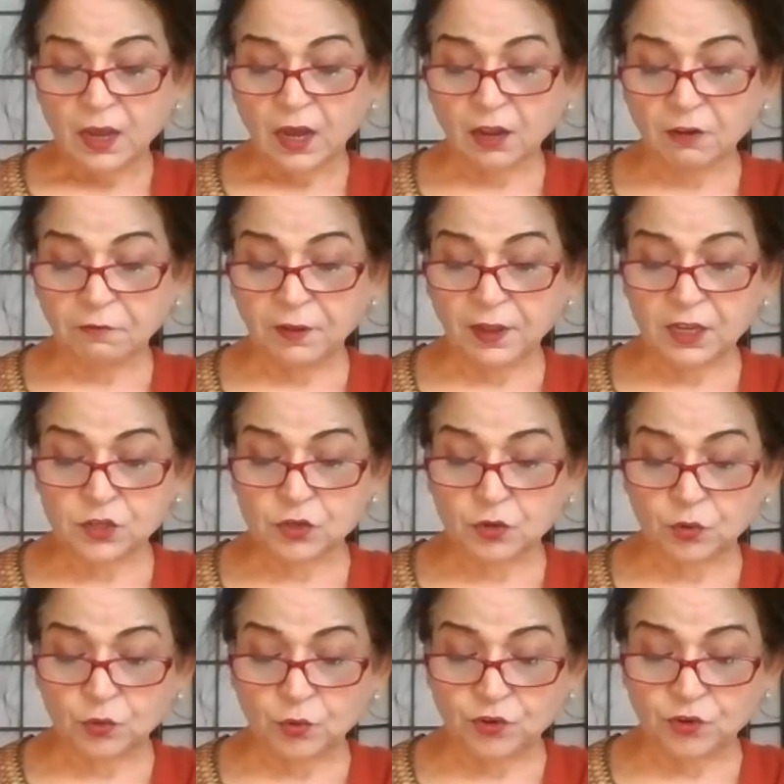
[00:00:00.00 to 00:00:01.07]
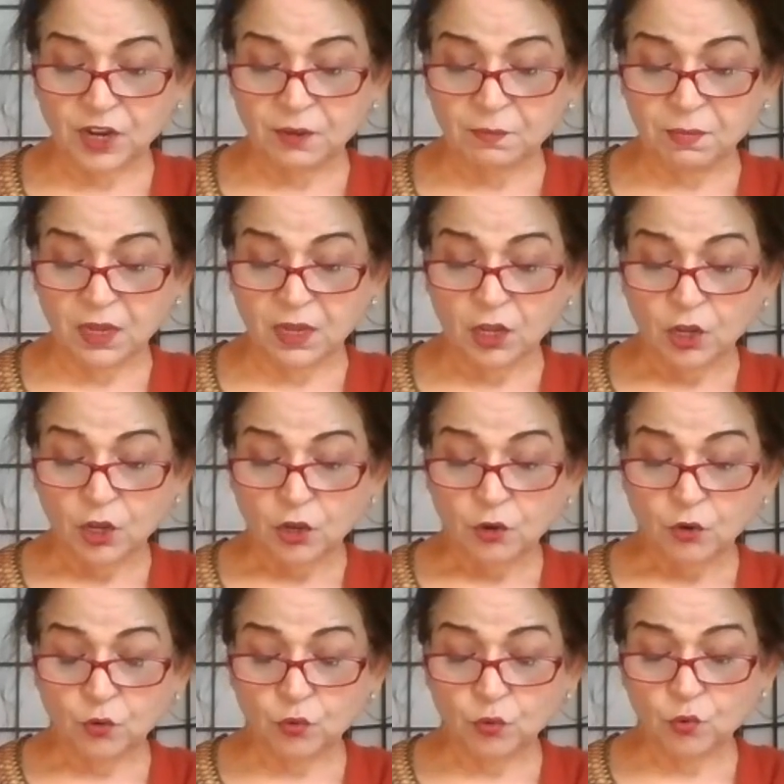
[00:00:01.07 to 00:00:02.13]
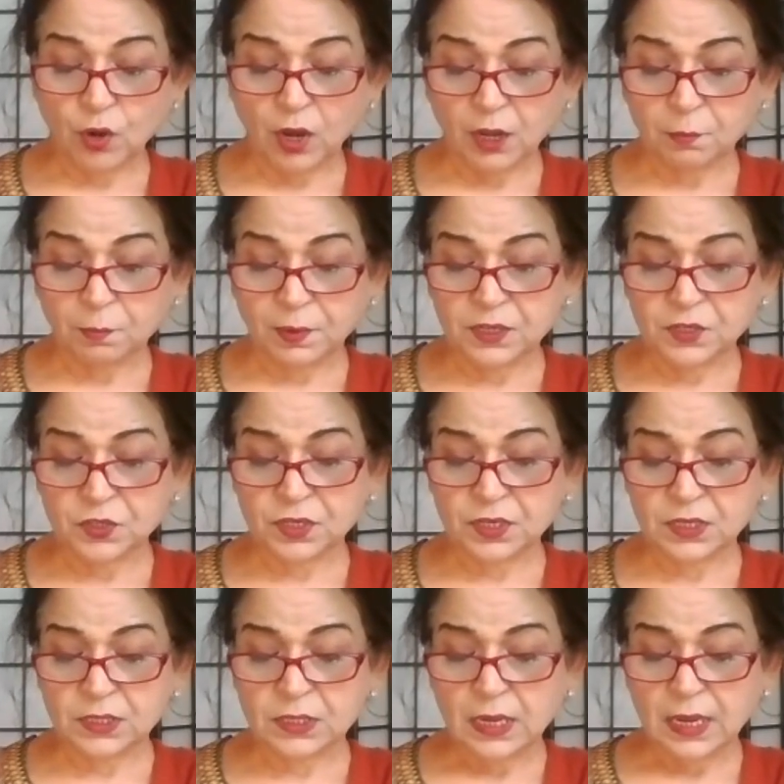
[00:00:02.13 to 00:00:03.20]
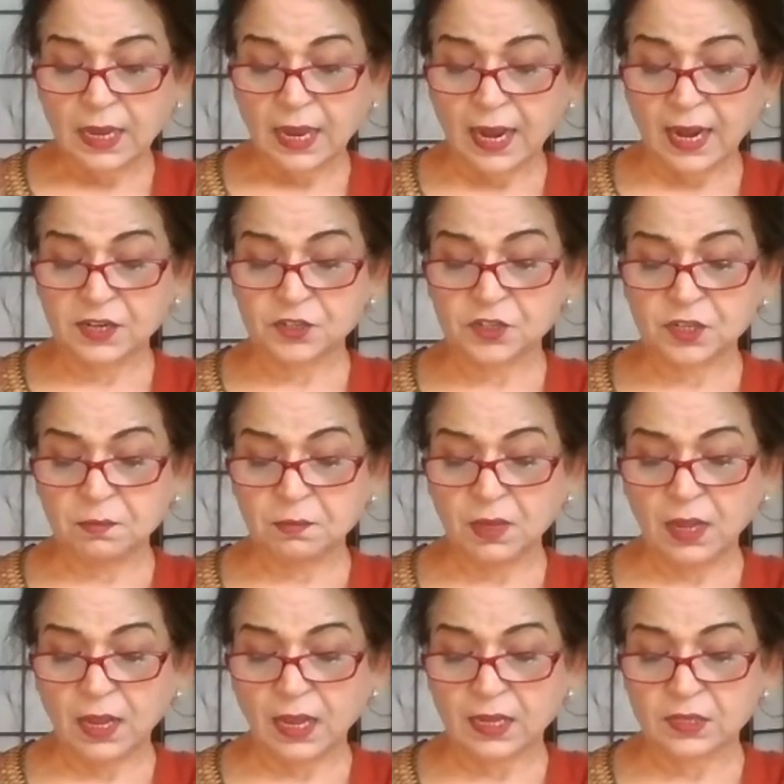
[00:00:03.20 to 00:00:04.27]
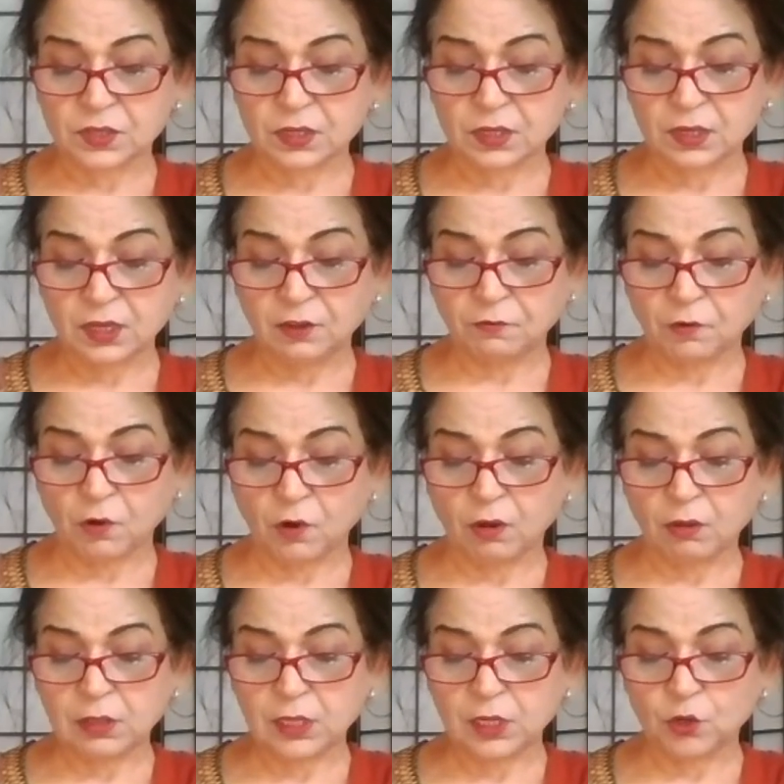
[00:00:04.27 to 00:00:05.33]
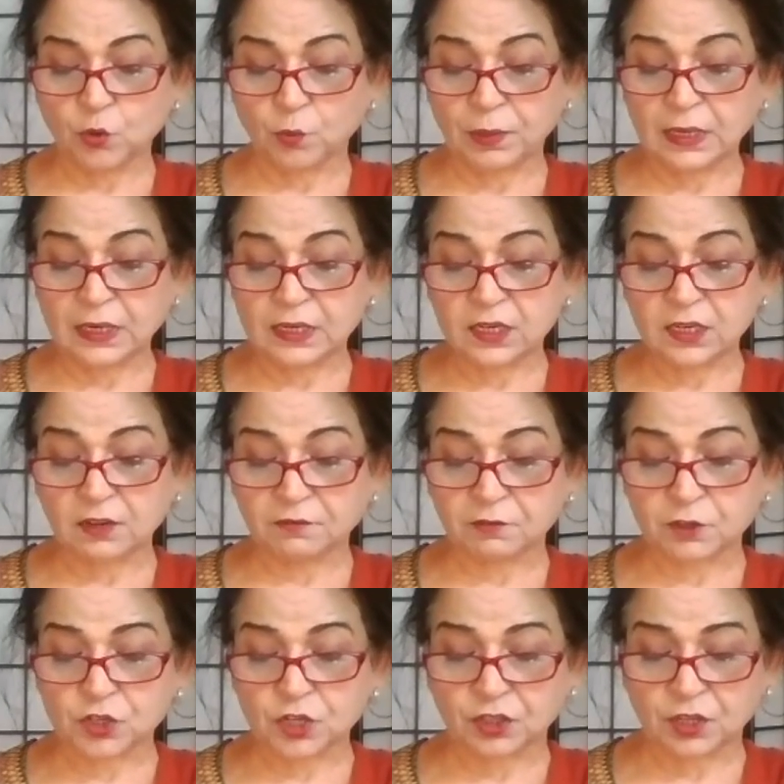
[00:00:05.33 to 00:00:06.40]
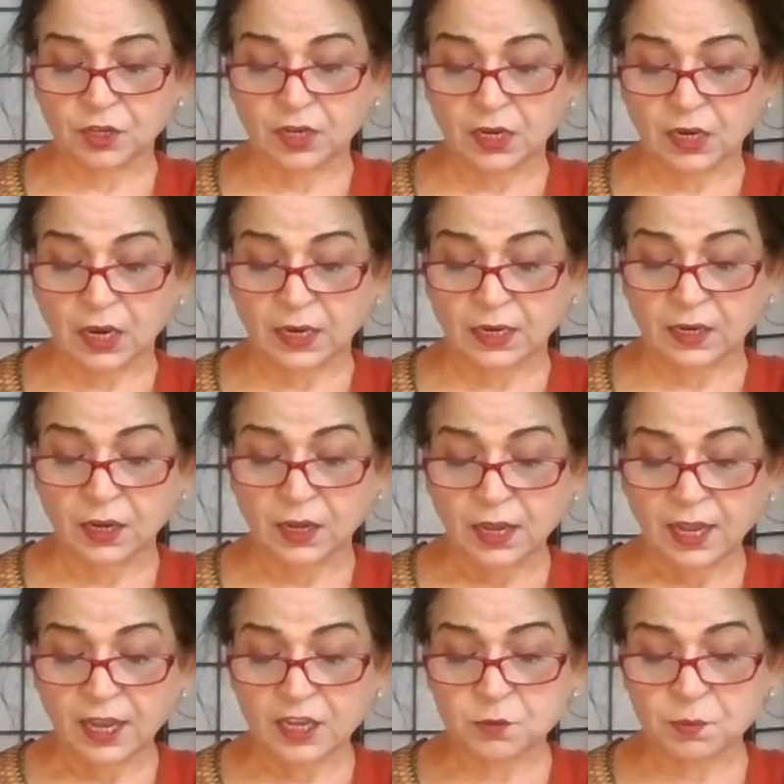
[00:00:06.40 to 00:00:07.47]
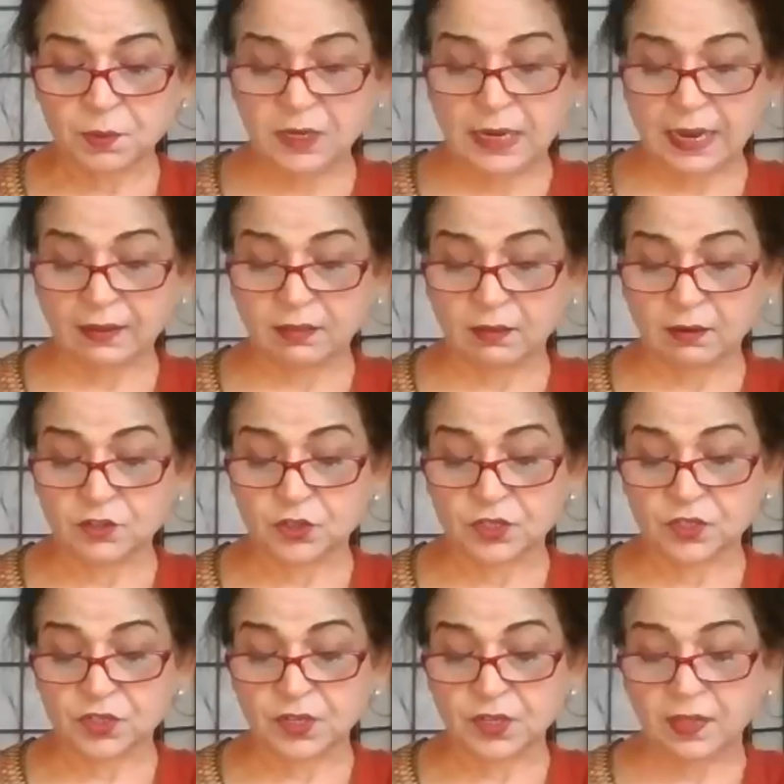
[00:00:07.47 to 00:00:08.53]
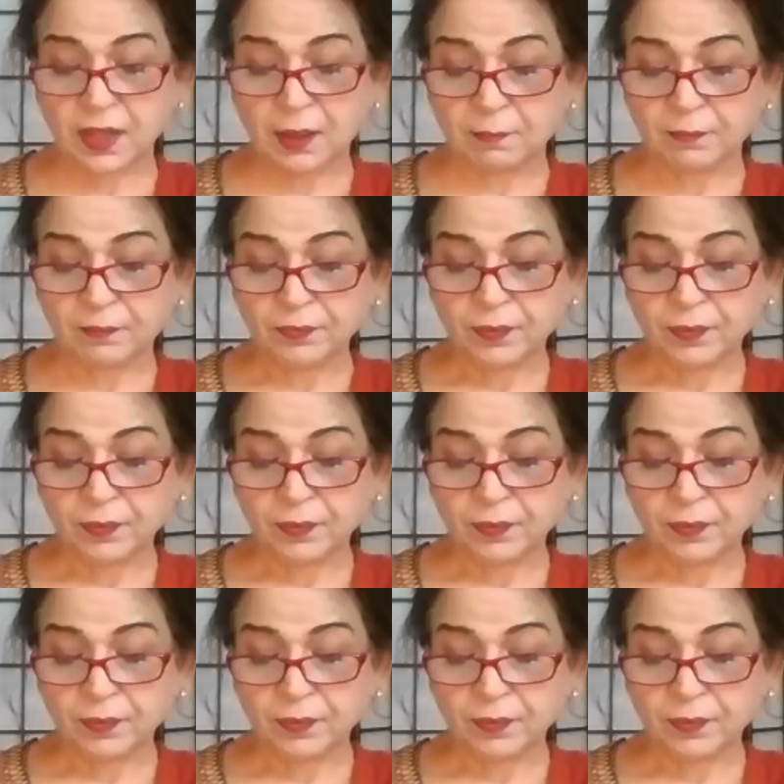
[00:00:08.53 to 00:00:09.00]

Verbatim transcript: Her face grew dreamy. Two are princes, handsome as if all the nobility of Kshatriya kind has been gathered just in them.